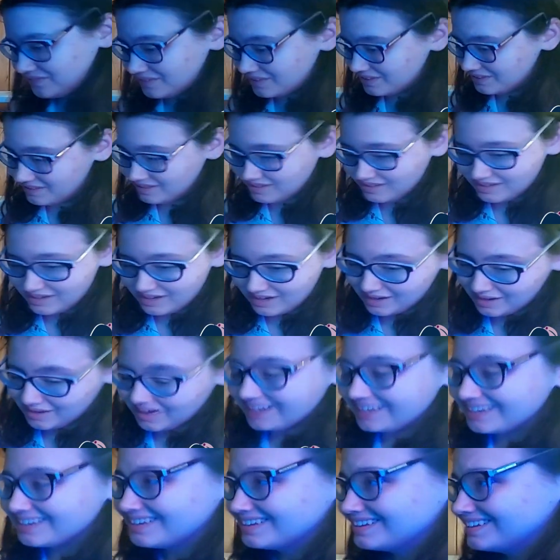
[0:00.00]
the uh,
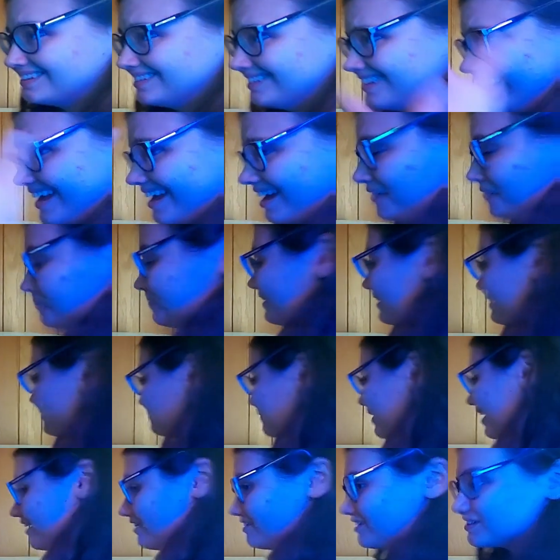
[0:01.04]
airplane
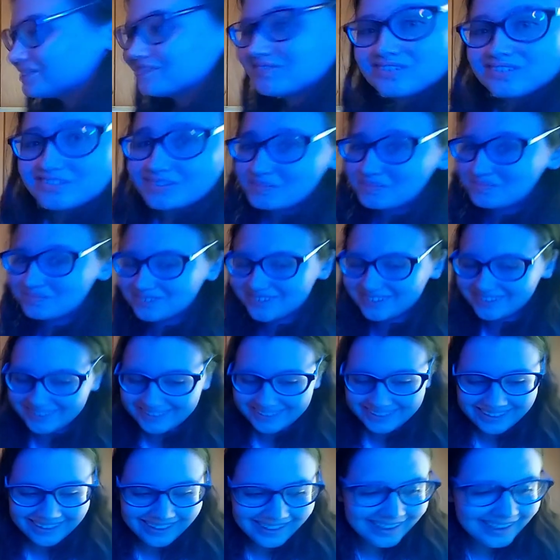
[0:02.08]
pilot for some
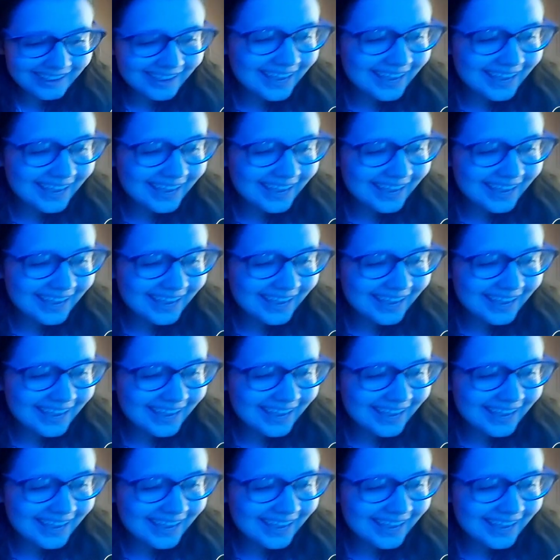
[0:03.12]
reason.